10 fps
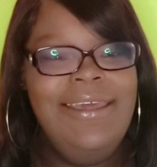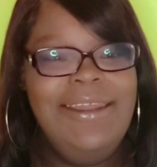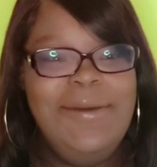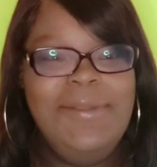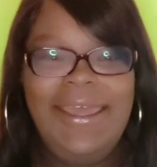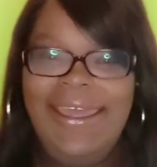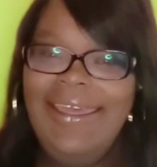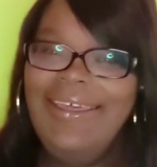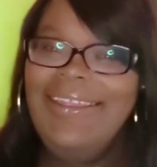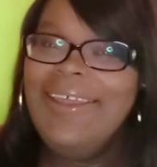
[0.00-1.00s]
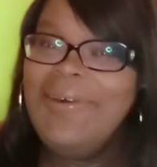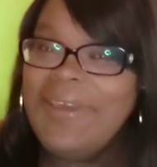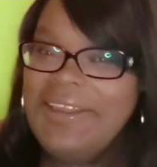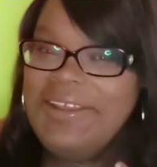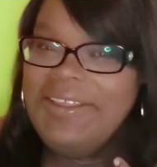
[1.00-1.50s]
And I'm like,
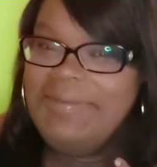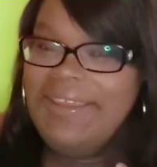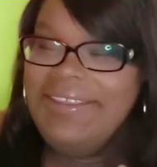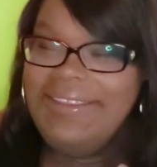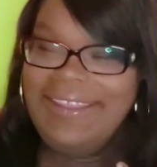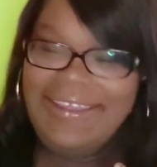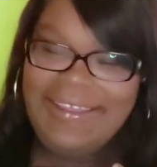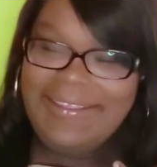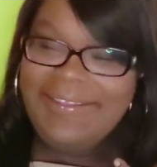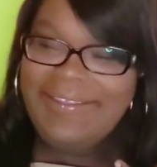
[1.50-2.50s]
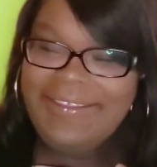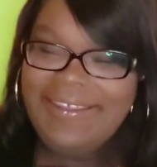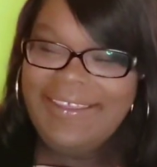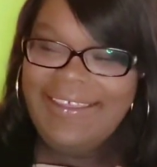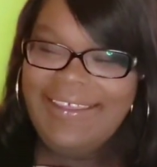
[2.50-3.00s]
hello, can I speak to Lens?
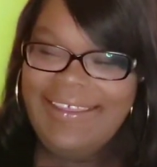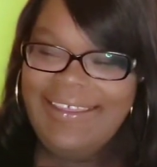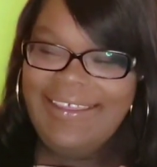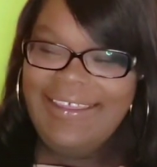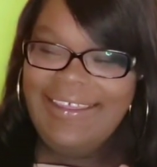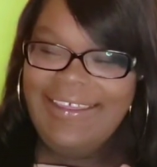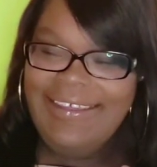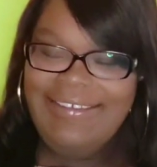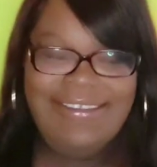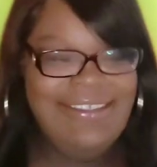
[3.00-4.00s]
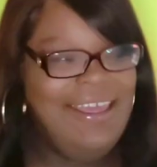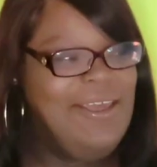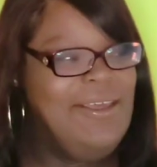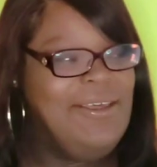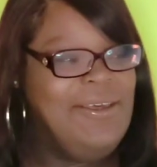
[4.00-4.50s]
She's
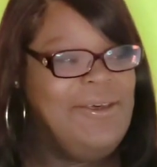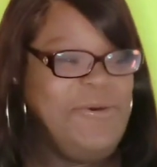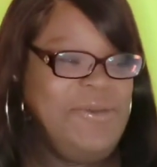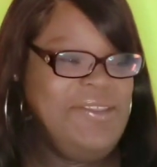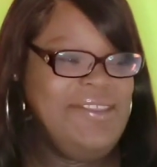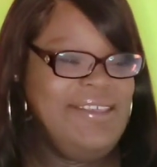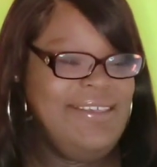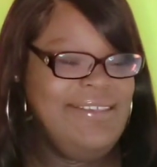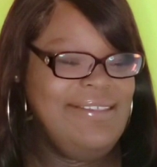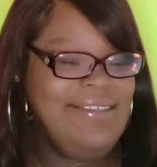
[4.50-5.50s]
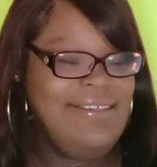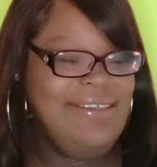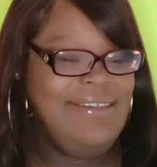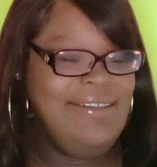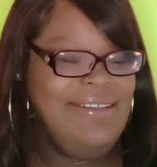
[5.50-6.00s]
like, who is this?
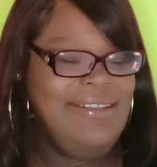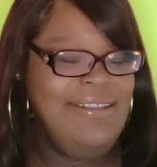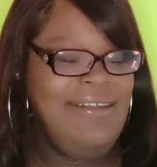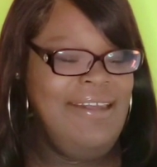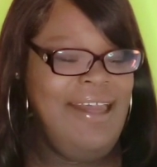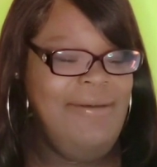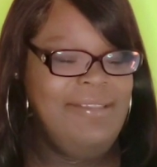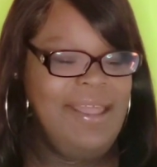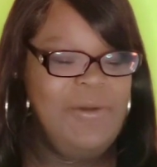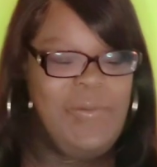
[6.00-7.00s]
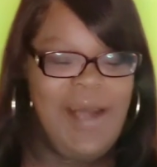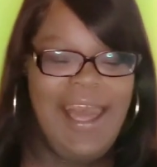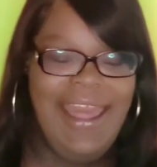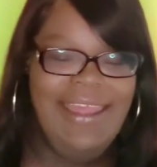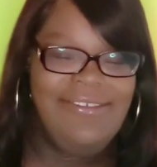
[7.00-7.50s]
I was like,
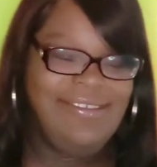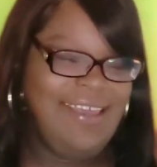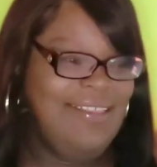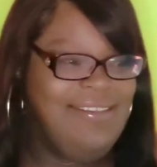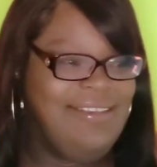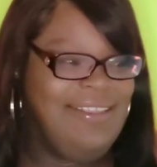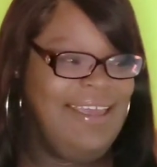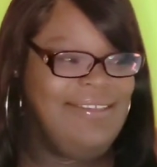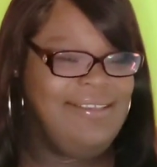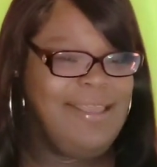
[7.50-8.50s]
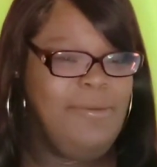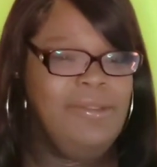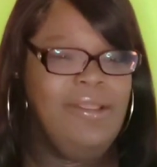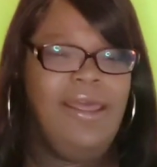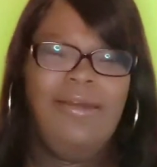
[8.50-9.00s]
why? She's like, this is Alexis. I
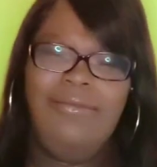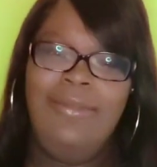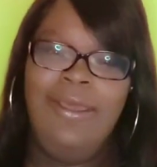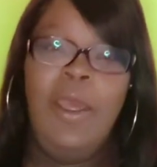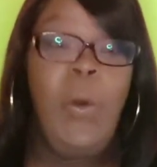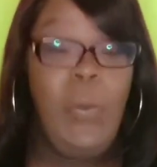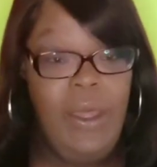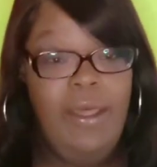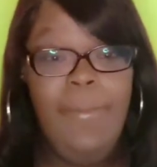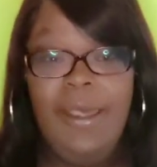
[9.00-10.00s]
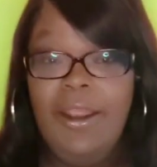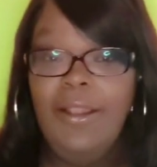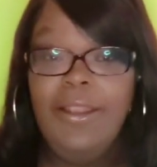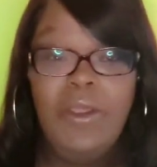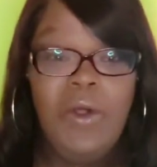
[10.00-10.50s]
was like, well,
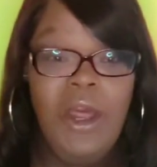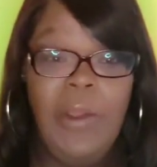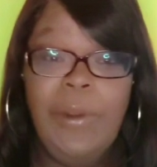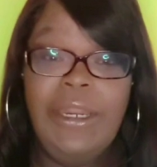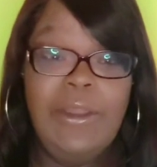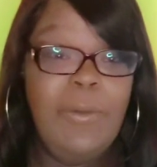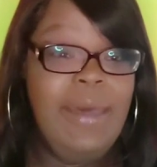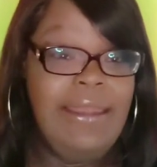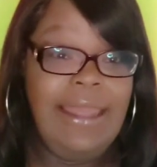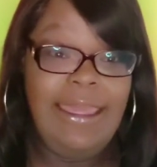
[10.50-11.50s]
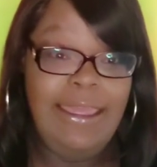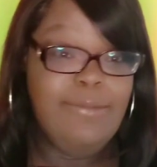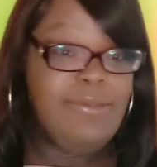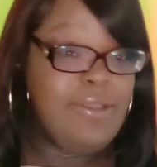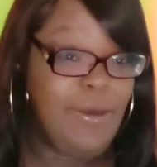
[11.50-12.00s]
apparently you already know my
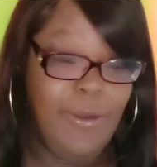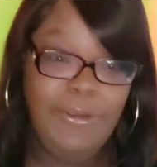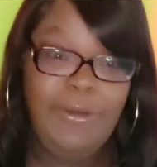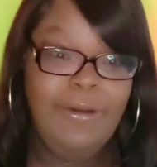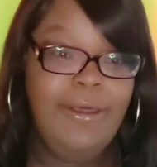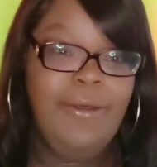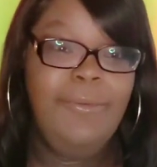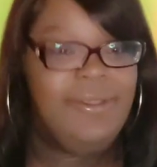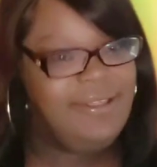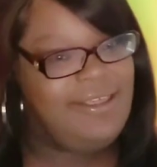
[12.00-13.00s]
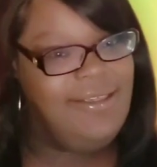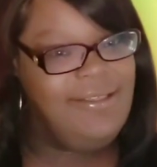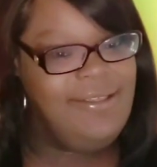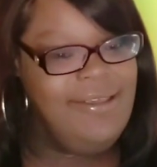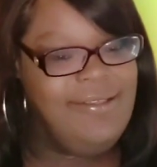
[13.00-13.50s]
name. So, you know, what's
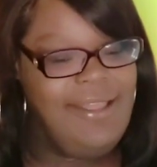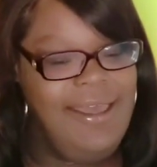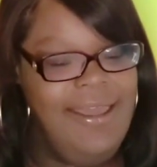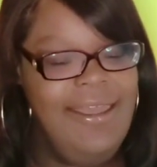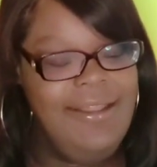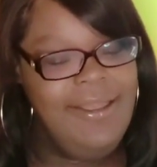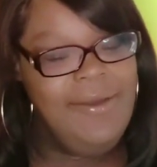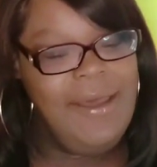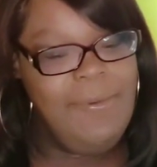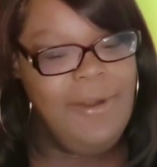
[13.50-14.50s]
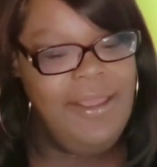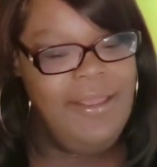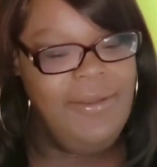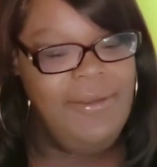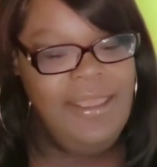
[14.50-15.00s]
good, sis? Like, hello, how are
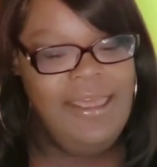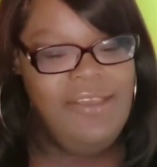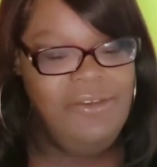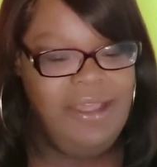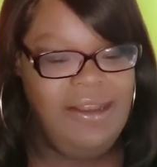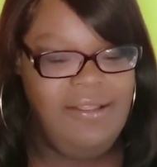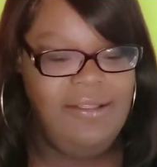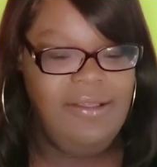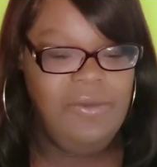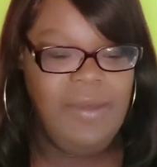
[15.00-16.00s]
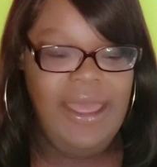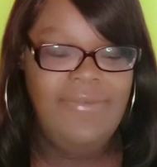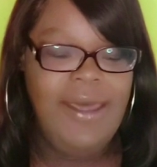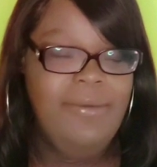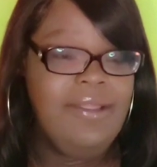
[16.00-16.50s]
you? She was like, this is his
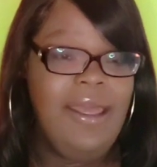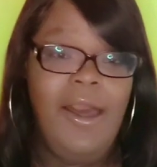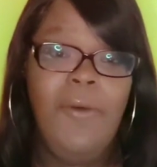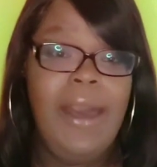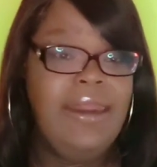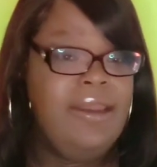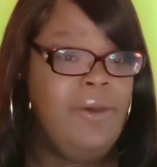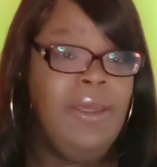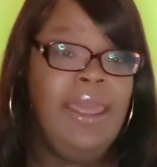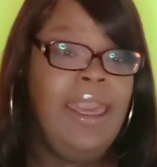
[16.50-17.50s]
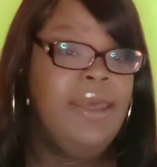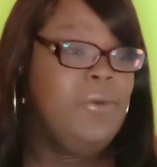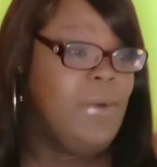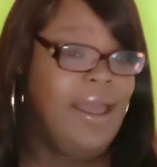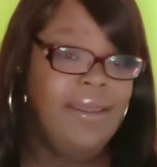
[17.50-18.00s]
wife. I was like, oh, I didn't know he
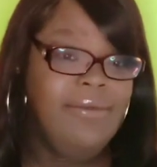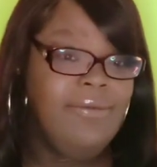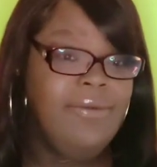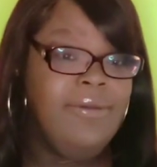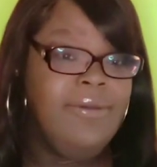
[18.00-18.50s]
had a wife.